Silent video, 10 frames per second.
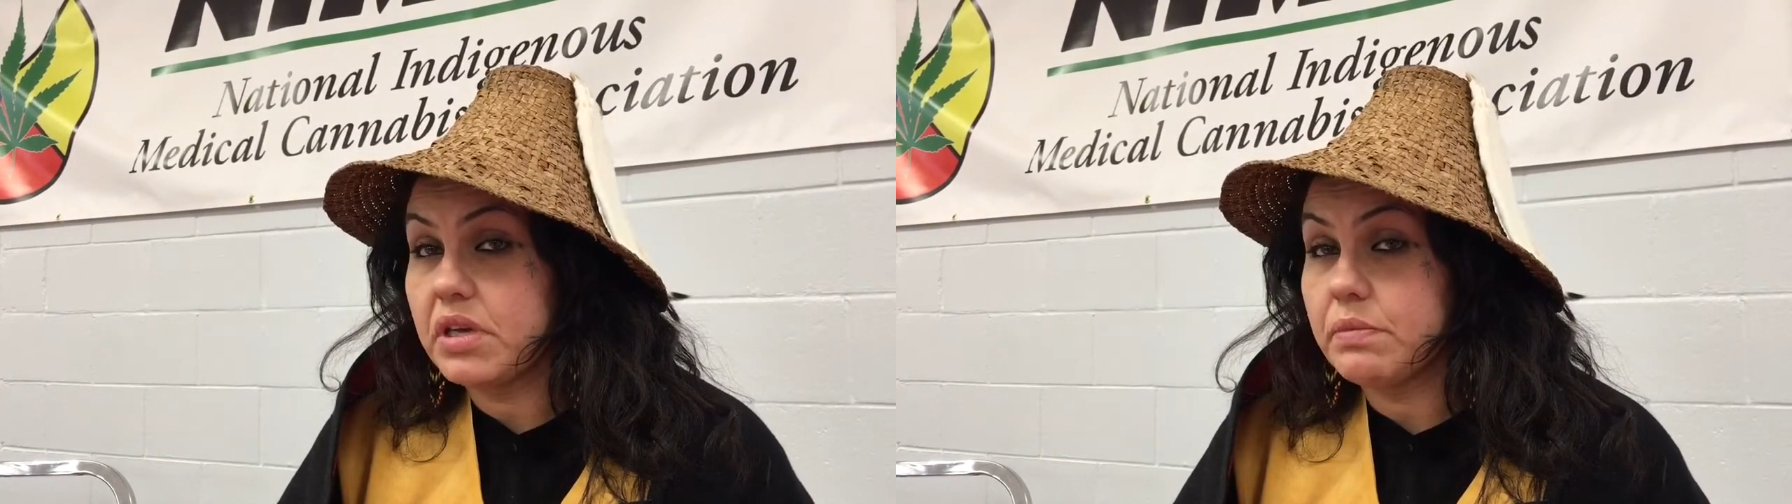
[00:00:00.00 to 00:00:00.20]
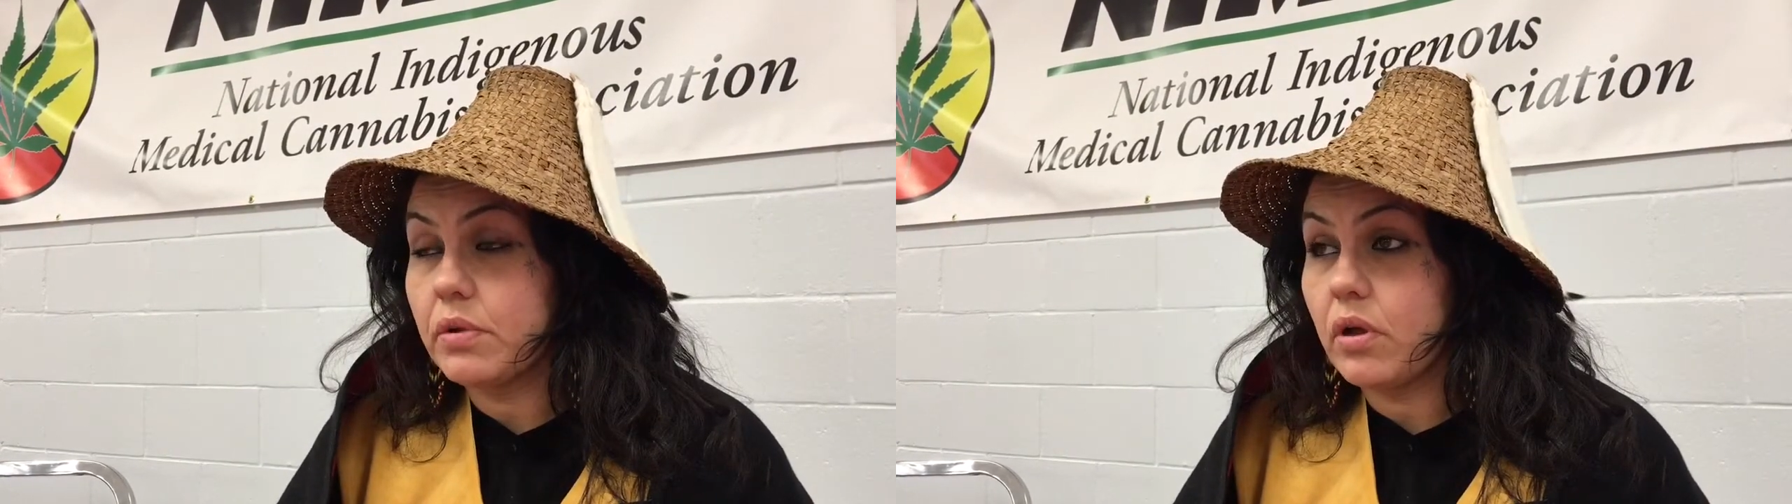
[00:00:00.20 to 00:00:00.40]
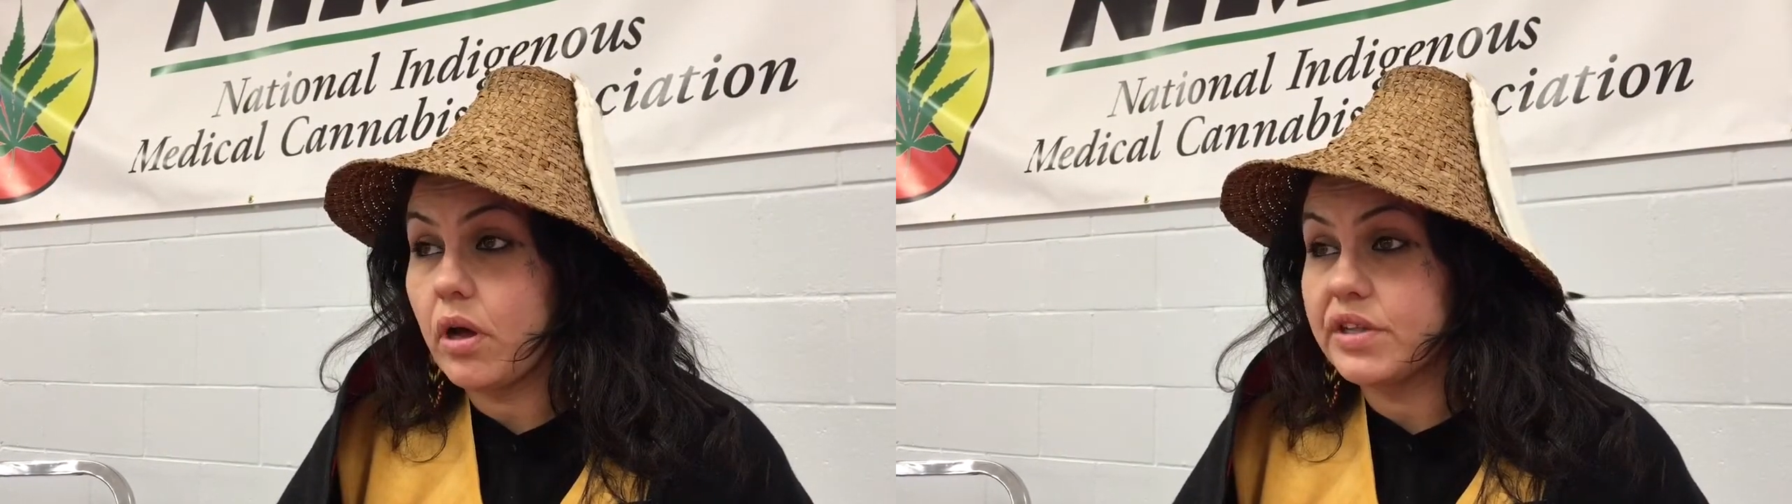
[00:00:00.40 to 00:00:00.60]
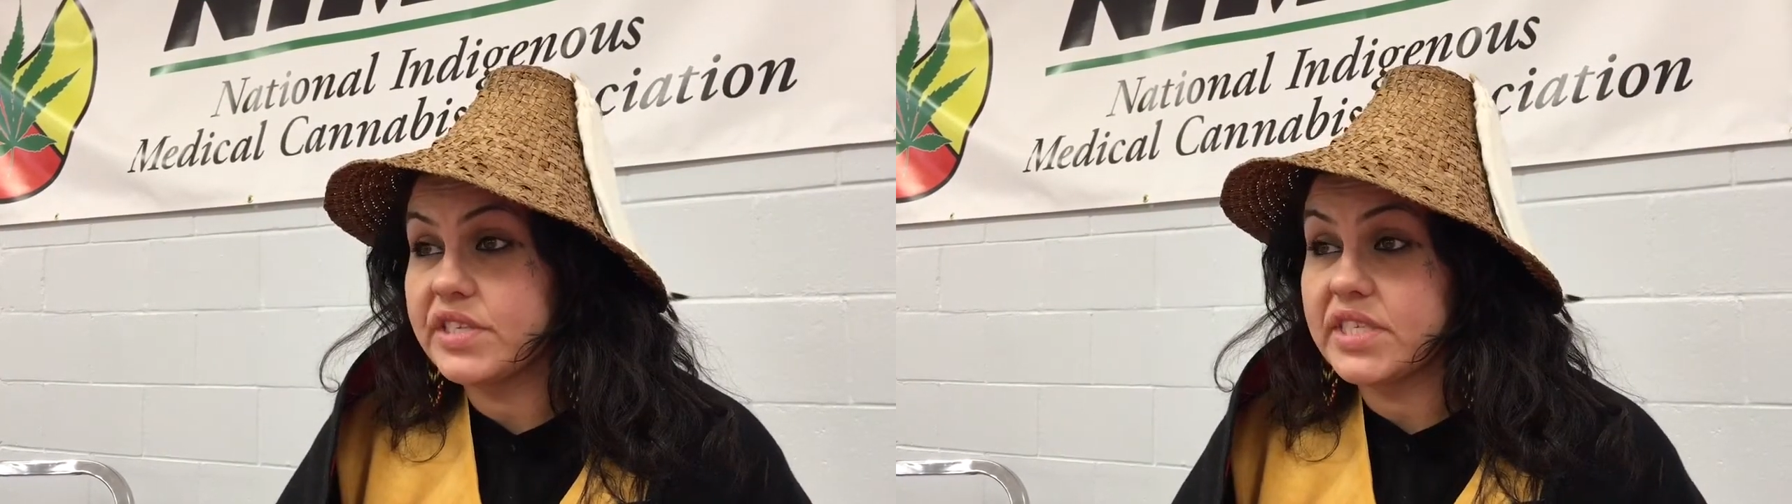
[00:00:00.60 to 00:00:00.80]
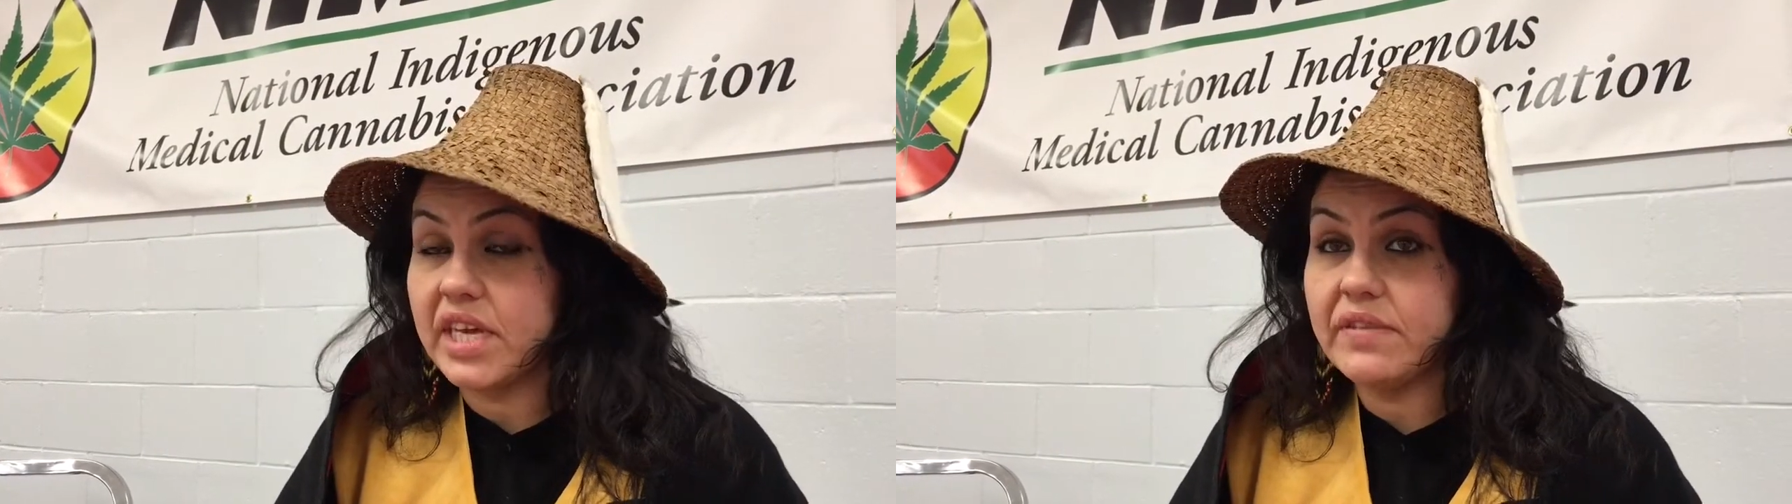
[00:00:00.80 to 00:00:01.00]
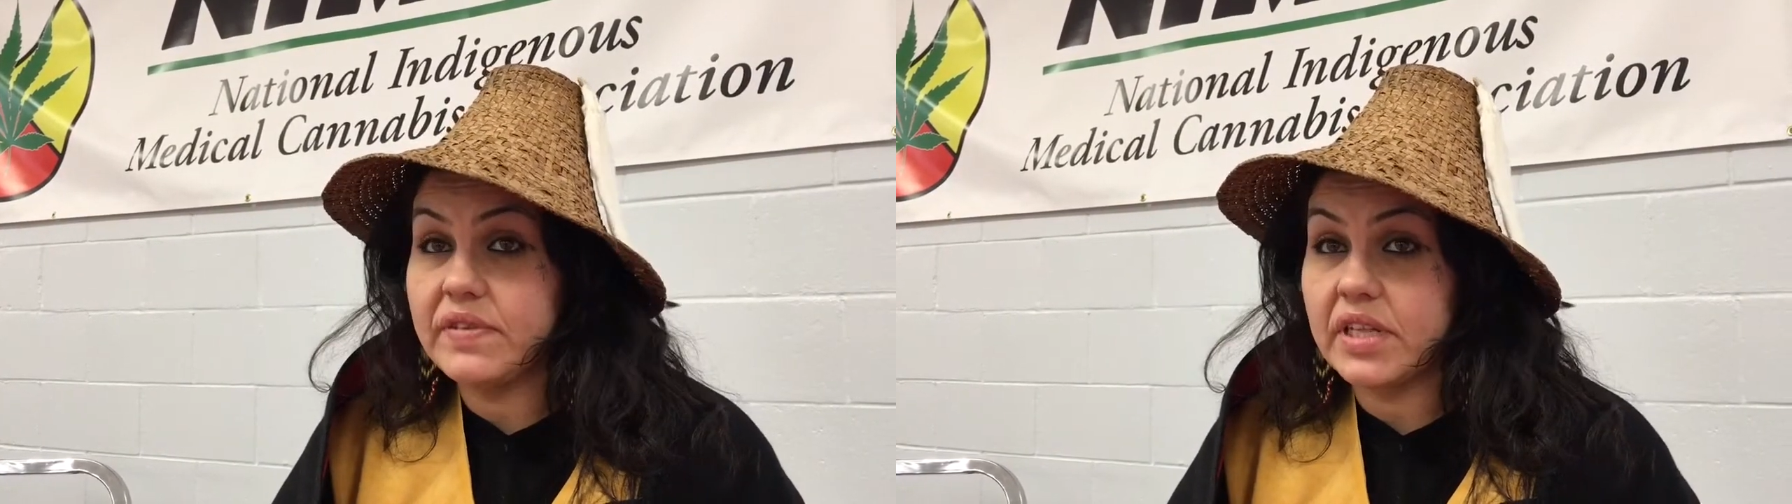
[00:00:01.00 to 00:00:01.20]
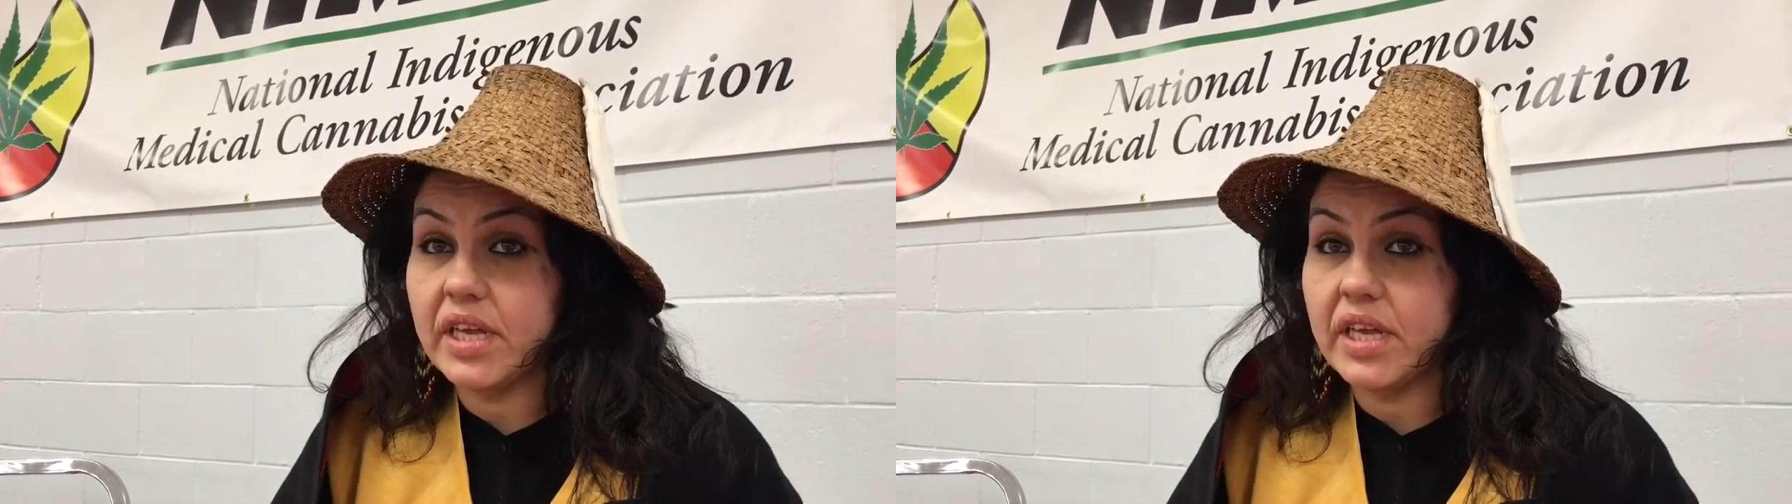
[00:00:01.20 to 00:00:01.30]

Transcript: people on safety,